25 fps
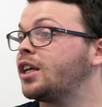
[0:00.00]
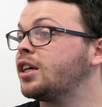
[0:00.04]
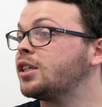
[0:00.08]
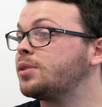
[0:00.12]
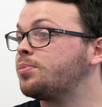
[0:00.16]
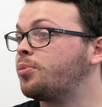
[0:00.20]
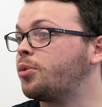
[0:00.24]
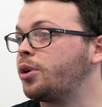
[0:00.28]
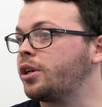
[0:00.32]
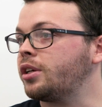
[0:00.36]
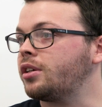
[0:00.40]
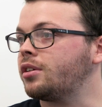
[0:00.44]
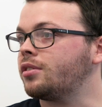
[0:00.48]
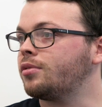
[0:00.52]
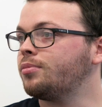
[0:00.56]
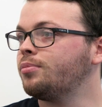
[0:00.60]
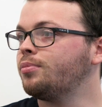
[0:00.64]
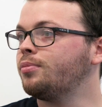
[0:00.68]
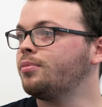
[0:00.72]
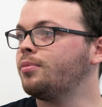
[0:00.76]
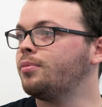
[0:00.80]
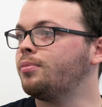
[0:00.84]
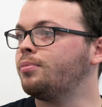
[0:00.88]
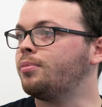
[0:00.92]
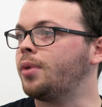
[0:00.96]
does bring
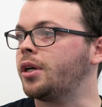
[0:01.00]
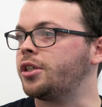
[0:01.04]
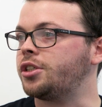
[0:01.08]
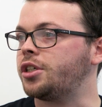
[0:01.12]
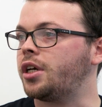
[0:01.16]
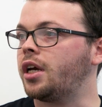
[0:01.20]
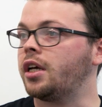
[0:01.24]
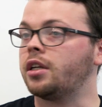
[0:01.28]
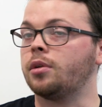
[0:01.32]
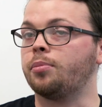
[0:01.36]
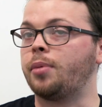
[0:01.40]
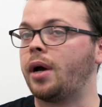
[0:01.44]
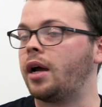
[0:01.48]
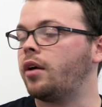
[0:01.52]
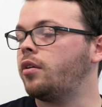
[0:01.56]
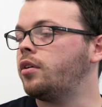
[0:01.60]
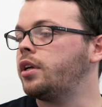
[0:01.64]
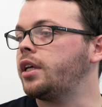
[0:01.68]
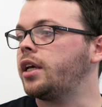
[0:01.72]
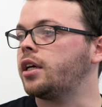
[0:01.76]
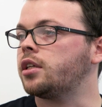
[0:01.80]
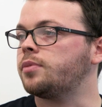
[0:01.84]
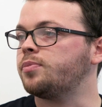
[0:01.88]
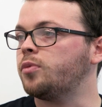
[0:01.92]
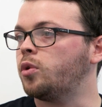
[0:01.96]
budget and
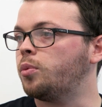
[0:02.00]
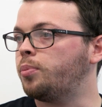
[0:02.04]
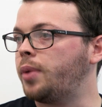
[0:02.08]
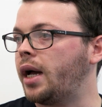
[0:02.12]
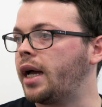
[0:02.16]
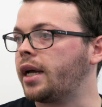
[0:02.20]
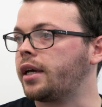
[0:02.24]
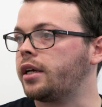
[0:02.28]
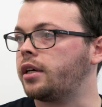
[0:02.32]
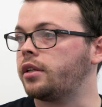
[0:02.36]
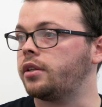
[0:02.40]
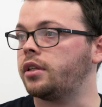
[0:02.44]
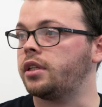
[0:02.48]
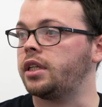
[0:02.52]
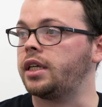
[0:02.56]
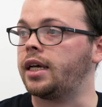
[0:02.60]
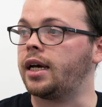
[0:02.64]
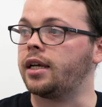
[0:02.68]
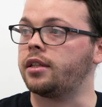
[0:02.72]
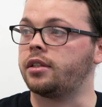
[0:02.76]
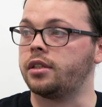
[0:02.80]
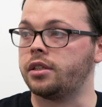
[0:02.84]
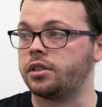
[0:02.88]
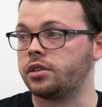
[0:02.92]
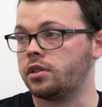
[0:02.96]
apparently has more backing than he
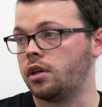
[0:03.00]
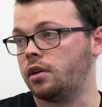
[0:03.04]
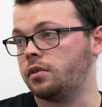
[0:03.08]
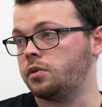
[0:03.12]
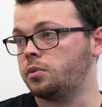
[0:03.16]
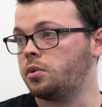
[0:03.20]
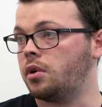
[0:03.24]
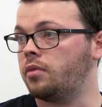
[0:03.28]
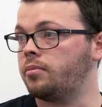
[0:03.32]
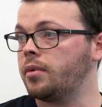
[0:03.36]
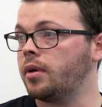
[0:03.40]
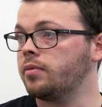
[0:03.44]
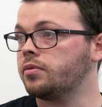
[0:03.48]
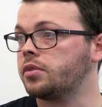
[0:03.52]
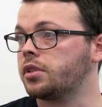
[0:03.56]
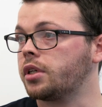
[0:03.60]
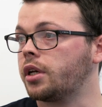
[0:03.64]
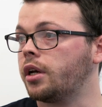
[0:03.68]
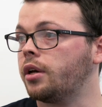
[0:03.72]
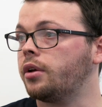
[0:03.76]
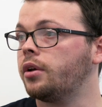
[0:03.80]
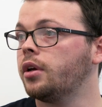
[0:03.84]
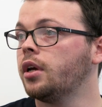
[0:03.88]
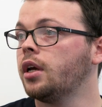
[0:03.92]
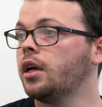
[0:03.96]
had this time twelve months
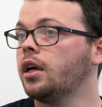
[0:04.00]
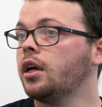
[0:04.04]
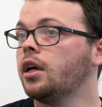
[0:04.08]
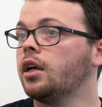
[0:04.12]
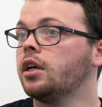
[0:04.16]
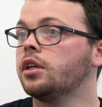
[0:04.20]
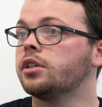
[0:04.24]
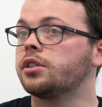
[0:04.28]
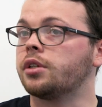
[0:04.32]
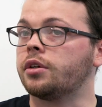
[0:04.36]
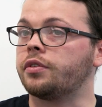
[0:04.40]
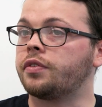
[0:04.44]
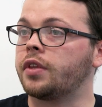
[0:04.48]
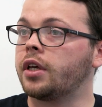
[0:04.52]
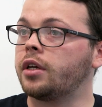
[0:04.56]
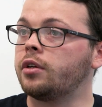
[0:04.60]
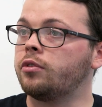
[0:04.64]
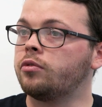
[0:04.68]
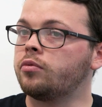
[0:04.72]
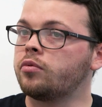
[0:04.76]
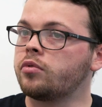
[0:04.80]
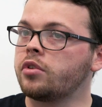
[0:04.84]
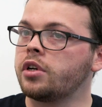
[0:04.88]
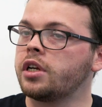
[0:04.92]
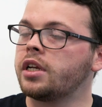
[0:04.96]
ago. So if
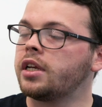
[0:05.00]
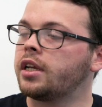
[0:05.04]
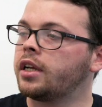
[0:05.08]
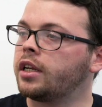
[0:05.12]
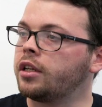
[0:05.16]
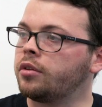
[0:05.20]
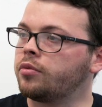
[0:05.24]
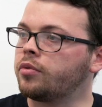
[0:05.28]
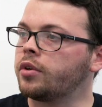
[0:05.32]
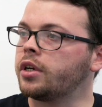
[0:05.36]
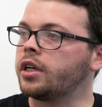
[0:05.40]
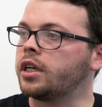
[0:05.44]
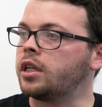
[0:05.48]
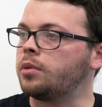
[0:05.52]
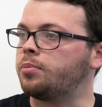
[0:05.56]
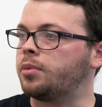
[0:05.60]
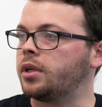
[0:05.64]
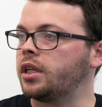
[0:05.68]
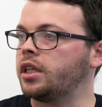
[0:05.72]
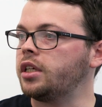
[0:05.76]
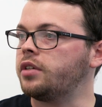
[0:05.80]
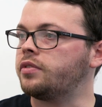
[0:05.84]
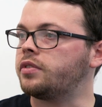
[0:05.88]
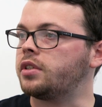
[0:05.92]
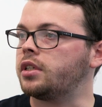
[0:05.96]
they really, really
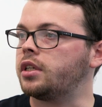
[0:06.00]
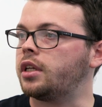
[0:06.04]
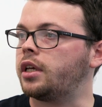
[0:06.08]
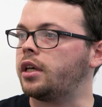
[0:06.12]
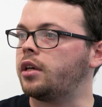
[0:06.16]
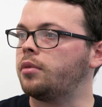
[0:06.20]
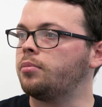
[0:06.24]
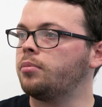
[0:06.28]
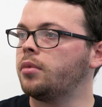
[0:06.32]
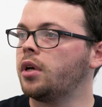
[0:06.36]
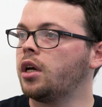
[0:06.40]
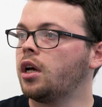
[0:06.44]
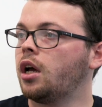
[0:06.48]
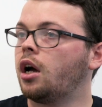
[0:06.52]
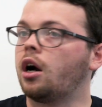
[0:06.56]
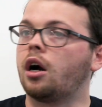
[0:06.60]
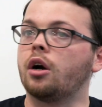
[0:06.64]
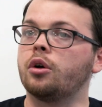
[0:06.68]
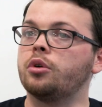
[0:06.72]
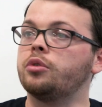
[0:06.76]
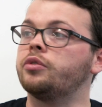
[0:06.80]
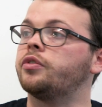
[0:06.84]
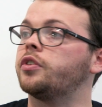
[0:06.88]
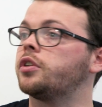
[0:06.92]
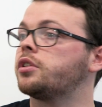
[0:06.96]
believed in him
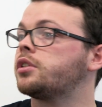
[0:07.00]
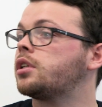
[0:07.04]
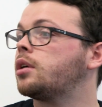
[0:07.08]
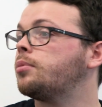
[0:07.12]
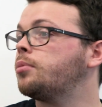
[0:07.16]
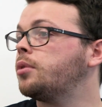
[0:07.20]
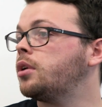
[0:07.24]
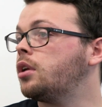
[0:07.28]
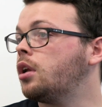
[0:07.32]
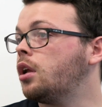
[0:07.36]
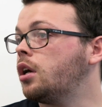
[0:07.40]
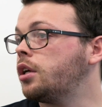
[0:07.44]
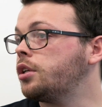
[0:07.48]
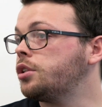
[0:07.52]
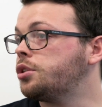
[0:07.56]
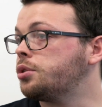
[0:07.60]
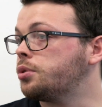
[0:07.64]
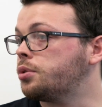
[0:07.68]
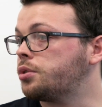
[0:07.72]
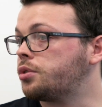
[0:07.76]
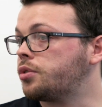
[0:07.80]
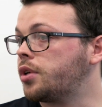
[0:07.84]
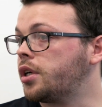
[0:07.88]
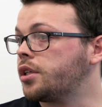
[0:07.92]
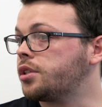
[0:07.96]
over someone like
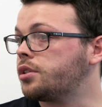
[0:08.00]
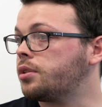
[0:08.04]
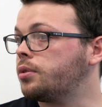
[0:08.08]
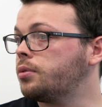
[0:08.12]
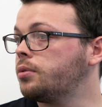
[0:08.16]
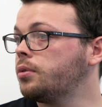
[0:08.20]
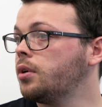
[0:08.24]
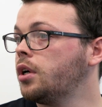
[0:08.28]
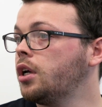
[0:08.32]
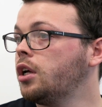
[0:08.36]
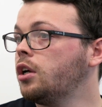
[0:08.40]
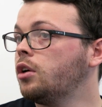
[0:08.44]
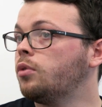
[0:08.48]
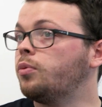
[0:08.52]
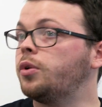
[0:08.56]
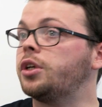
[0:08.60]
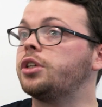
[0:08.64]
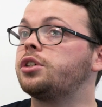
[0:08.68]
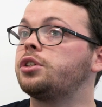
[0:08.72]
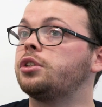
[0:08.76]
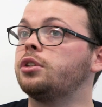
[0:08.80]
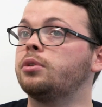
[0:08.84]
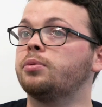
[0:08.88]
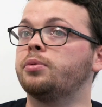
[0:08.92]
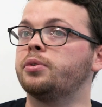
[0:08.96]
George Russell,
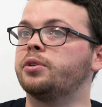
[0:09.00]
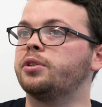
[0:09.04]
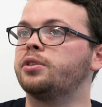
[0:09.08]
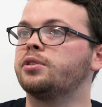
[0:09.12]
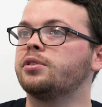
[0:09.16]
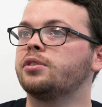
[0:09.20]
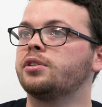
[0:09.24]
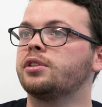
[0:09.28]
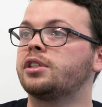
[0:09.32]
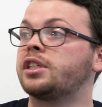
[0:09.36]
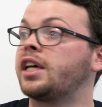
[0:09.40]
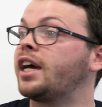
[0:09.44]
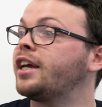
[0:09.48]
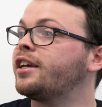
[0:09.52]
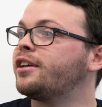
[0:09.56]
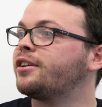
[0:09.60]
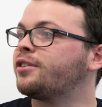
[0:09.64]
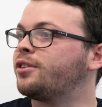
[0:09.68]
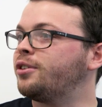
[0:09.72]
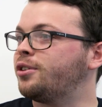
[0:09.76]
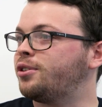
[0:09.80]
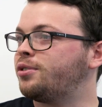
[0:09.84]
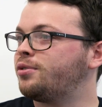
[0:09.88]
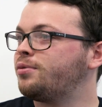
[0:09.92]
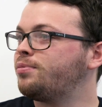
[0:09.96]
which you would
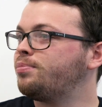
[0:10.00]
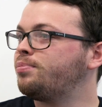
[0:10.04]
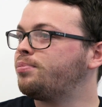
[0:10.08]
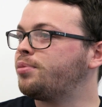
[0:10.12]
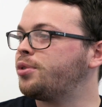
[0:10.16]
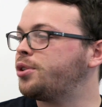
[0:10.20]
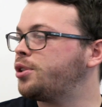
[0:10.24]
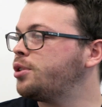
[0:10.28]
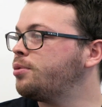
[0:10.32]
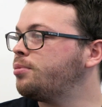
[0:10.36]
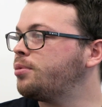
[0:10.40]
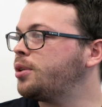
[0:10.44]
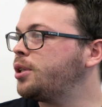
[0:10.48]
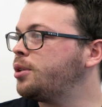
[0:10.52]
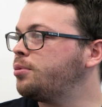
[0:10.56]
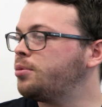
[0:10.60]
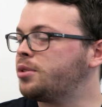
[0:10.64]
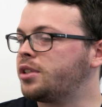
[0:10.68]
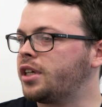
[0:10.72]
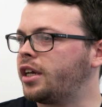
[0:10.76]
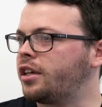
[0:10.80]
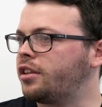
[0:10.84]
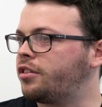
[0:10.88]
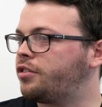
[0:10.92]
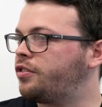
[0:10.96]
take the presumably you
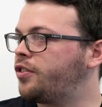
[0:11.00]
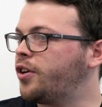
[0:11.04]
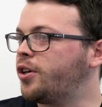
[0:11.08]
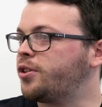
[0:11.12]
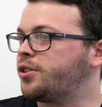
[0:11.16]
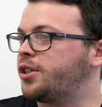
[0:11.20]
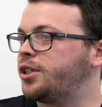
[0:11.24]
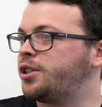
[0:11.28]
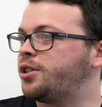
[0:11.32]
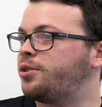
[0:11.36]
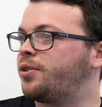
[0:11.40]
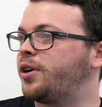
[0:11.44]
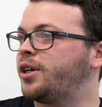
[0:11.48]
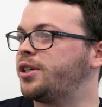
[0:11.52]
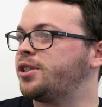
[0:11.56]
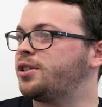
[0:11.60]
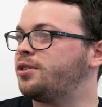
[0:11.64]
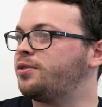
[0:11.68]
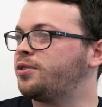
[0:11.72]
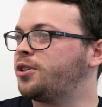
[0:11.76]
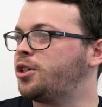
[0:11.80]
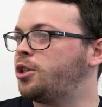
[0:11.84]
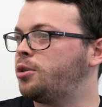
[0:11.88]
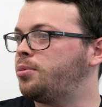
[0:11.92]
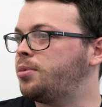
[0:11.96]
would take the first
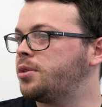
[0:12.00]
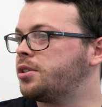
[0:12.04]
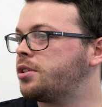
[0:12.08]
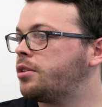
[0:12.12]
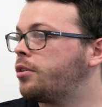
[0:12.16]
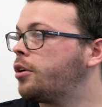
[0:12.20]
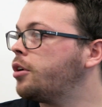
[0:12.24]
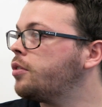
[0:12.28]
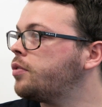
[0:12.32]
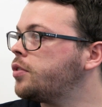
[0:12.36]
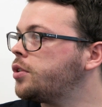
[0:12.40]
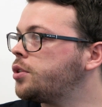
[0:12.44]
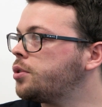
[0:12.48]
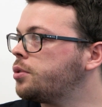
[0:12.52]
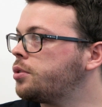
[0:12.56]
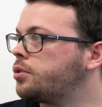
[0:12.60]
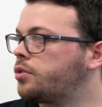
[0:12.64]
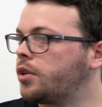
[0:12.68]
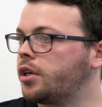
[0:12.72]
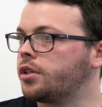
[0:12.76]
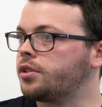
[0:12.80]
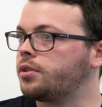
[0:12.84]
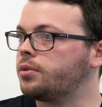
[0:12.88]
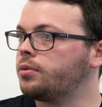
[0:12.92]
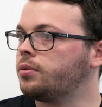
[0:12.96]
iteration of Kubica over
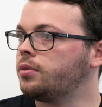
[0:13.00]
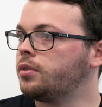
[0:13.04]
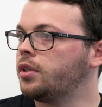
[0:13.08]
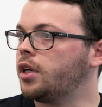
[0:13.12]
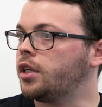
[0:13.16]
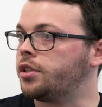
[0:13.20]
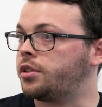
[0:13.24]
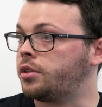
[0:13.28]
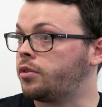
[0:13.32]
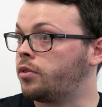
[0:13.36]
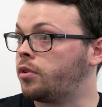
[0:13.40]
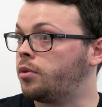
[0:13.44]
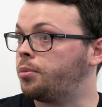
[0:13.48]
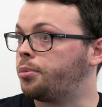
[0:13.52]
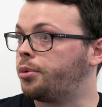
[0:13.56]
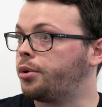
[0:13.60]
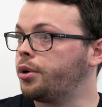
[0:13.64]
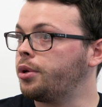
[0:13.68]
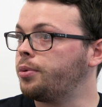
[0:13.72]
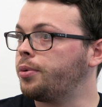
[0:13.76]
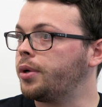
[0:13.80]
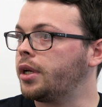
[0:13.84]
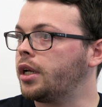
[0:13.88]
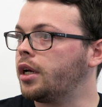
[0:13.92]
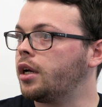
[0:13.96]
George Russell as a Grand
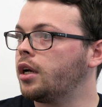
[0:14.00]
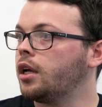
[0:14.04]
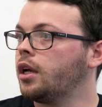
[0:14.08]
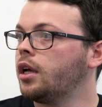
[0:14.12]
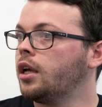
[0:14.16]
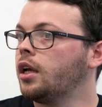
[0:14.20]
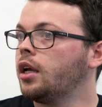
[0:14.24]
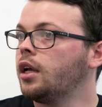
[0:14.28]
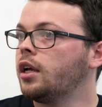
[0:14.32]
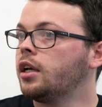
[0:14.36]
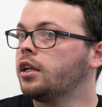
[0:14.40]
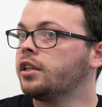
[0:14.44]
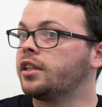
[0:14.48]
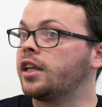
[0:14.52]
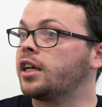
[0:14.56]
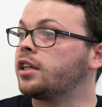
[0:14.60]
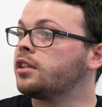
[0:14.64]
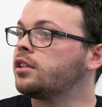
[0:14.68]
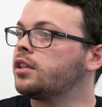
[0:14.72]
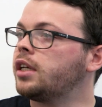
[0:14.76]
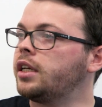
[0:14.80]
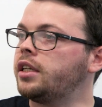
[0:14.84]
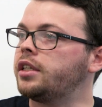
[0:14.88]
Prix winner, that